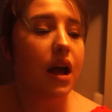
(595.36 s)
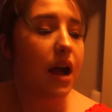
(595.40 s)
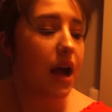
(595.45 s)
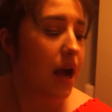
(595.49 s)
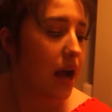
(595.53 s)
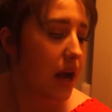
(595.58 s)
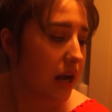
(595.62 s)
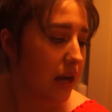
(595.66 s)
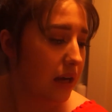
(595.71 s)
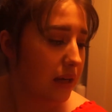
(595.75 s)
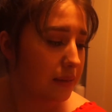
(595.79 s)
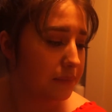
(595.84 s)

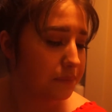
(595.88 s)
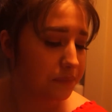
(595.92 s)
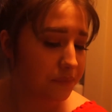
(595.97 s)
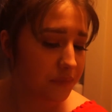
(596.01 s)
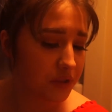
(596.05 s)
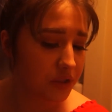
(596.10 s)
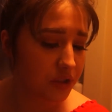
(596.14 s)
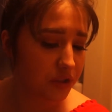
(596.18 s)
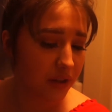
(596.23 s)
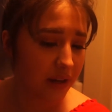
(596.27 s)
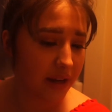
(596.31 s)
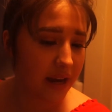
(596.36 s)

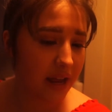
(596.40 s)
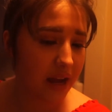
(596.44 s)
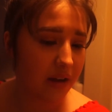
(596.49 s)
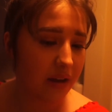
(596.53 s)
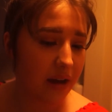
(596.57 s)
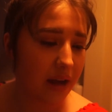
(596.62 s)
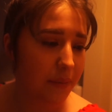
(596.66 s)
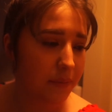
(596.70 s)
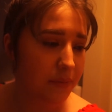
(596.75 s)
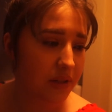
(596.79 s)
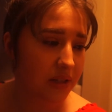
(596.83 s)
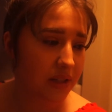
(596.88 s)
Um, so right now
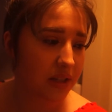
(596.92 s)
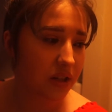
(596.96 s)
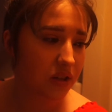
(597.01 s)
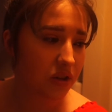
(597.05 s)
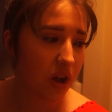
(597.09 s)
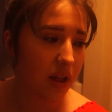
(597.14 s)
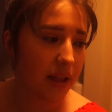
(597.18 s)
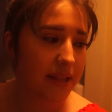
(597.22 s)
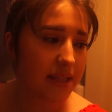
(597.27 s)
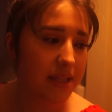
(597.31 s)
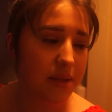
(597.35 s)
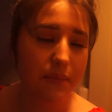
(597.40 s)
I'm just going to
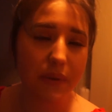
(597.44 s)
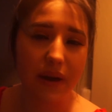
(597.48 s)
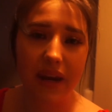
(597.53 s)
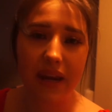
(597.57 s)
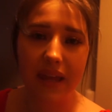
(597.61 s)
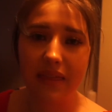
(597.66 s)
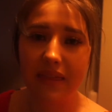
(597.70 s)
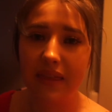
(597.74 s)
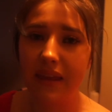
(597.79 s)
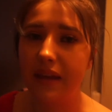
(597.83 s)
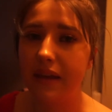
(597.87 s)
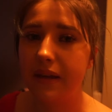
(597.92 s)
crawl into bed. I
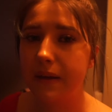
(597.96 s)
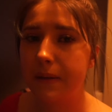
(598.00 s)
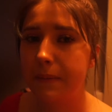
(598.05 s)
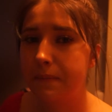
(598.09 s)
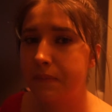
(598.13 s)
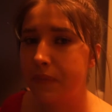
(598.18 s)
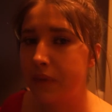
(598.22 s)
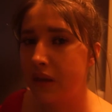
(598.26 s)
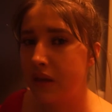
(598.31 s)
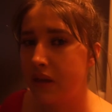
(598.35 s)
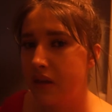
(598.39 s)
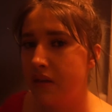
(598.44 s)
think
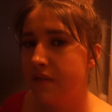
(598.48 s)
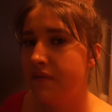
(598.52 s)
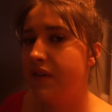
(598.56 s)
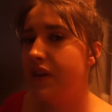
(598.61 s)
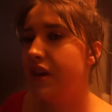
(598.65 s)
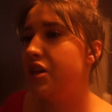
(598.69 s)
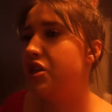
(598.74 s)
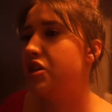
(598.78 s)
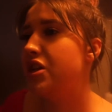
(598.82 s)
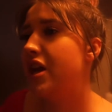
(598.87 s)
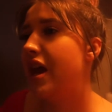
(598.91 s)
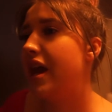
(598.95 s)

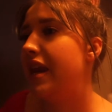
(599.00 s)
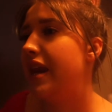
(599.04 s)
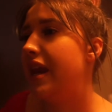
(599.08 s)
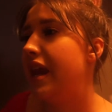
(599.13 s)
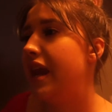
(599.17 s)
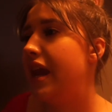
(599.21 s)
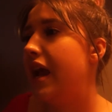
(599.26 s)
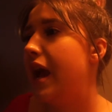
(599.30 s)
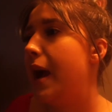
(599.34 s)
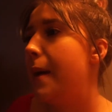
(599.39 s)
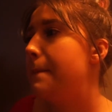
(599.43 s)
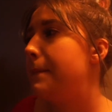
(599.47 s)
finish
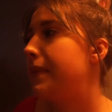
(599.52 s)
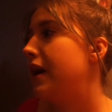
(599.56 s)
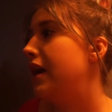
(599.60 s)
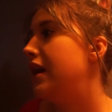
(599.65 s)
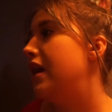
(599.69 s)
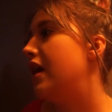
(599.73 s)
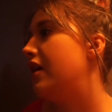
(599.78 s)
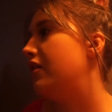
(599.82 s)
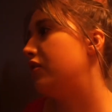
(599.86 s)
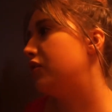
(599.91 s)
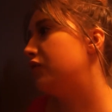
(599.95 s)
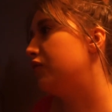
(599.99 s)
editing up another